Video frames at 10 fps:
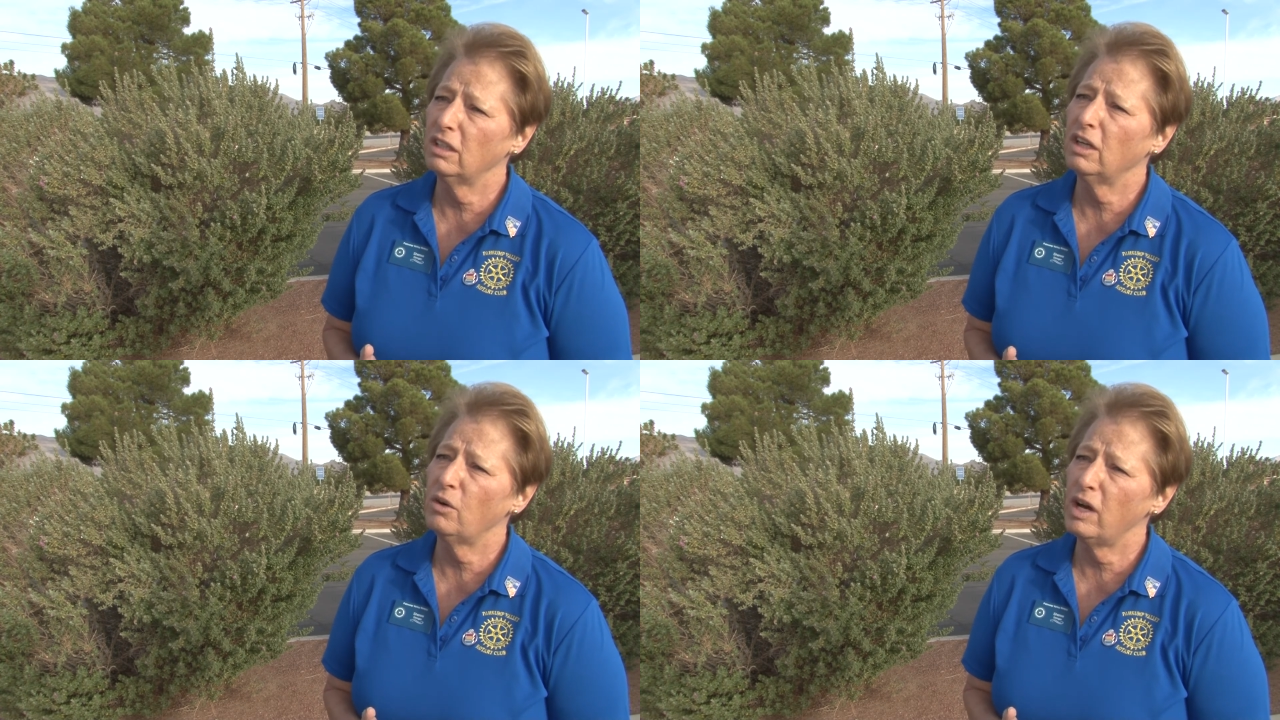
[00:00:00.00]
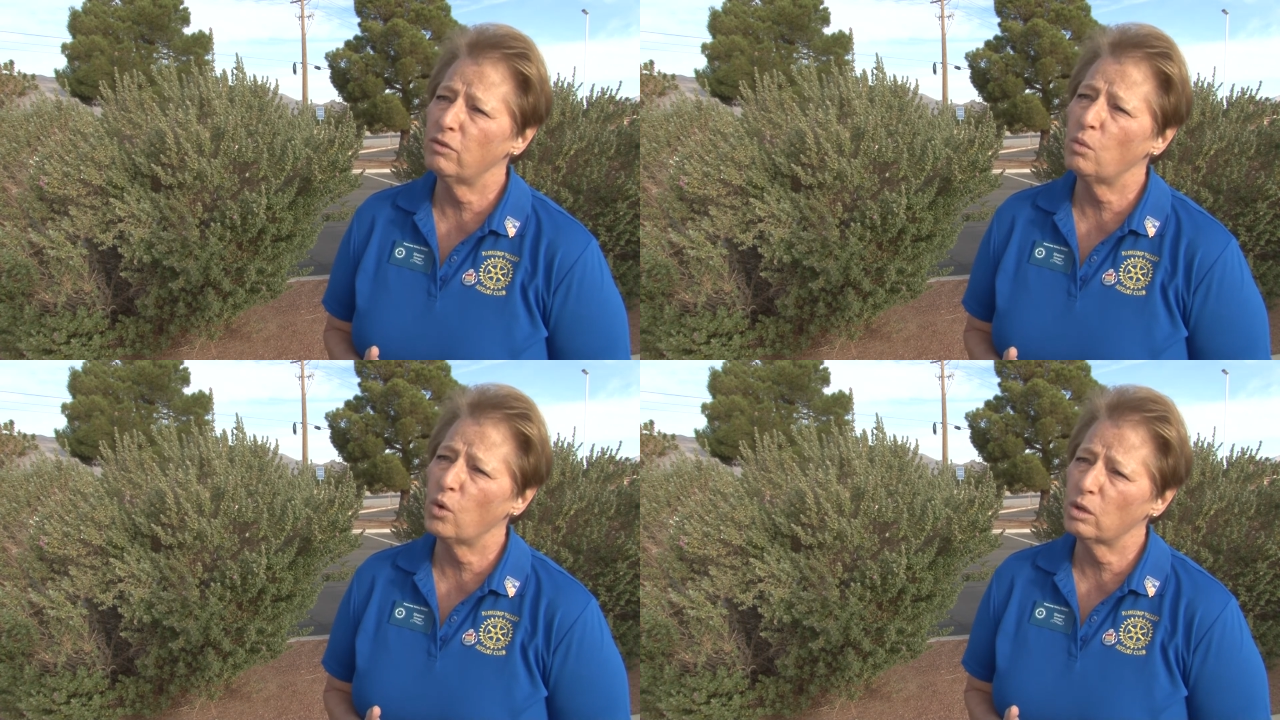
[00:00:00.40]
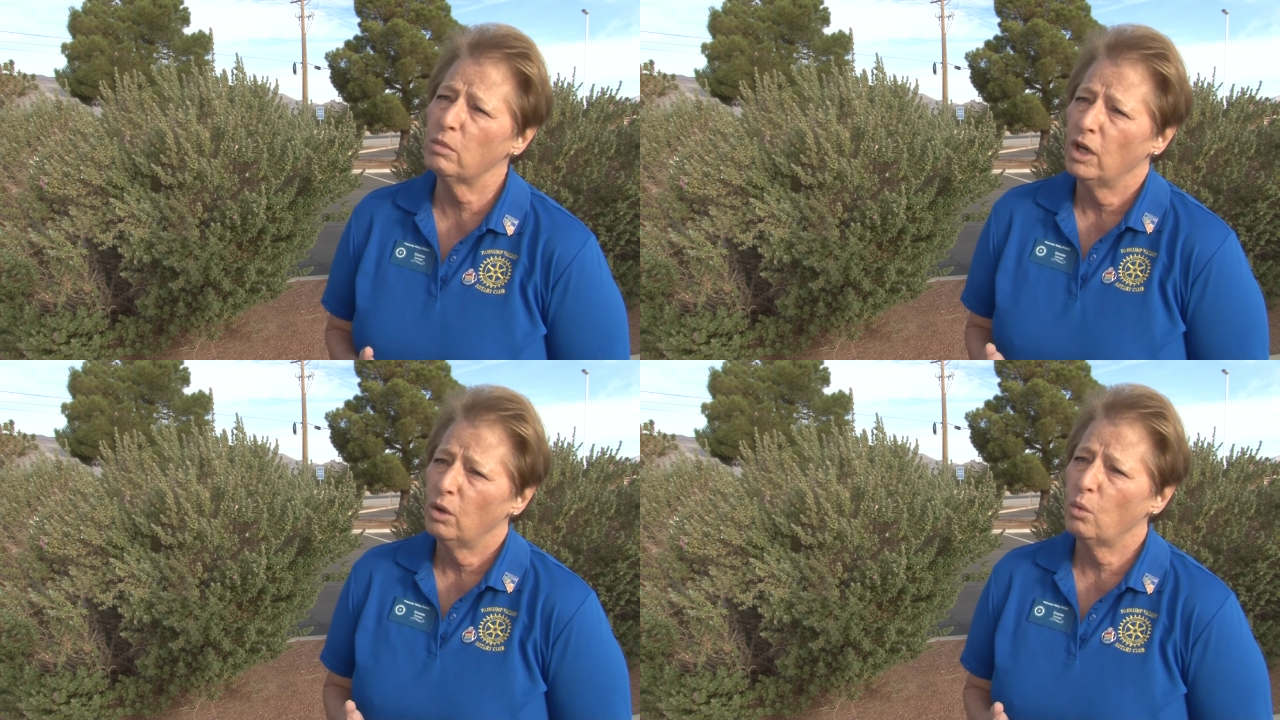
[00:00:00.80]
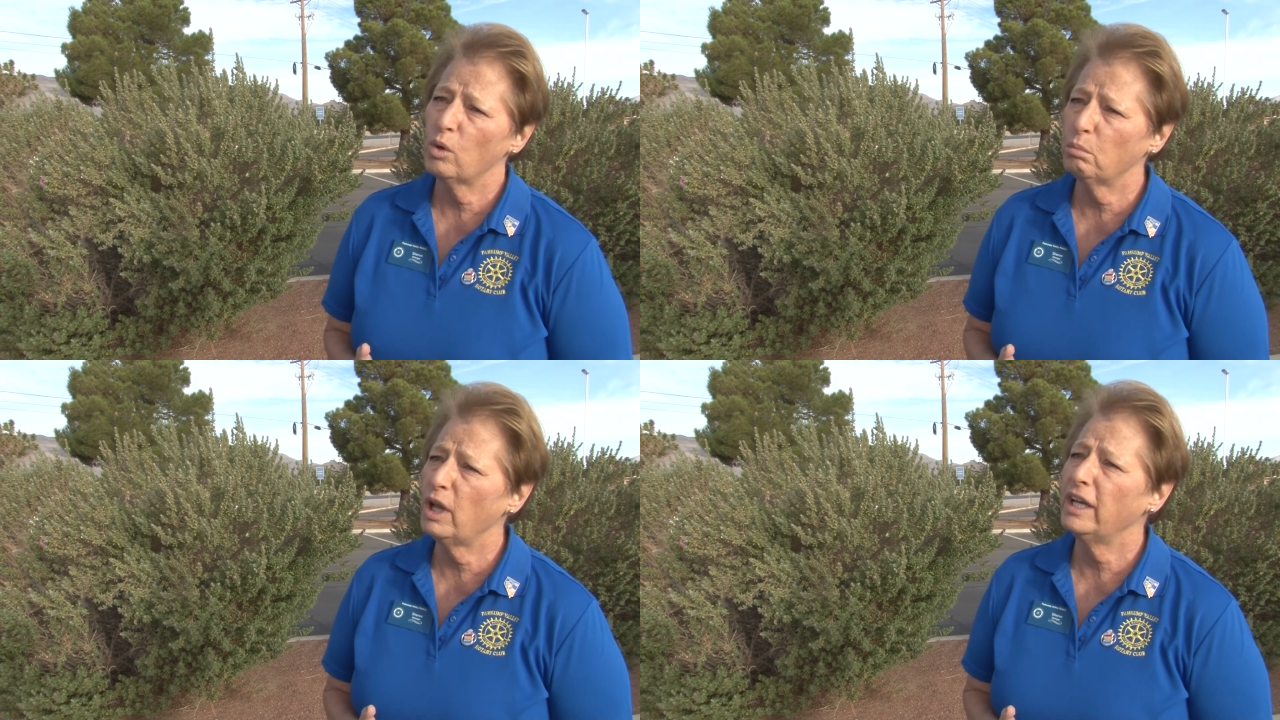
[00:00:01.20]
you know, have a warm
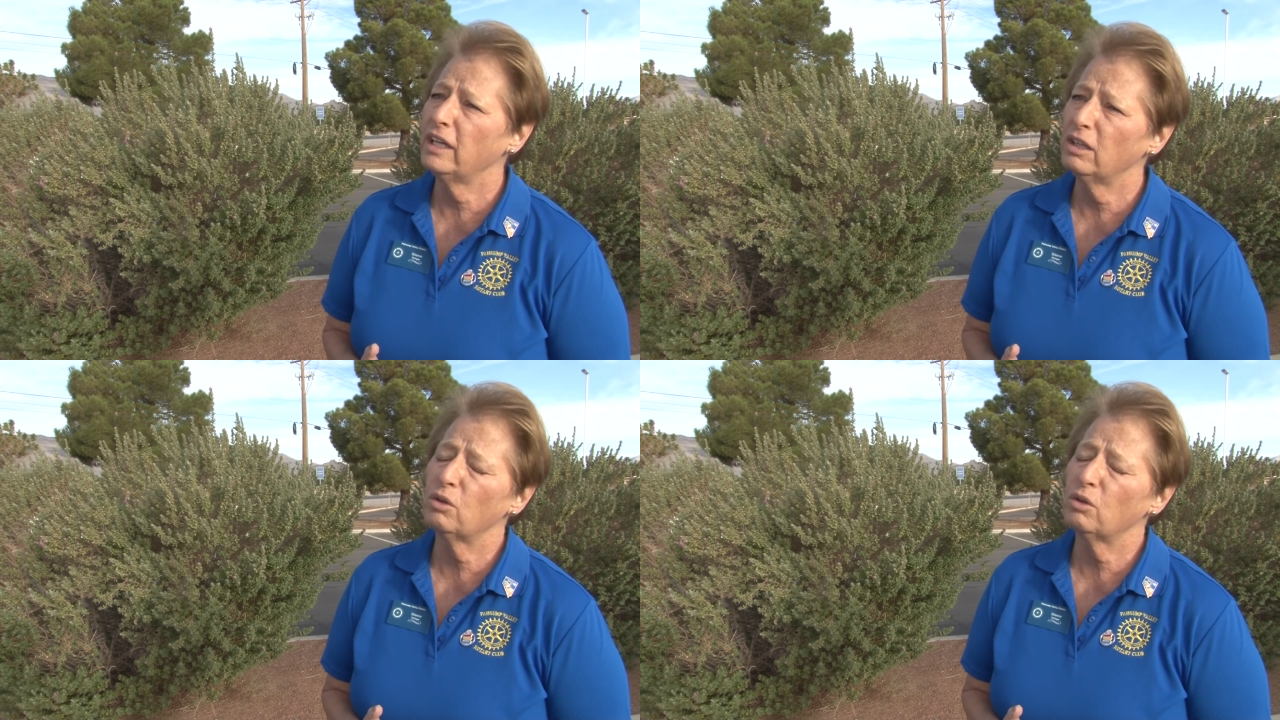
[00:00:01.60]
warm blanket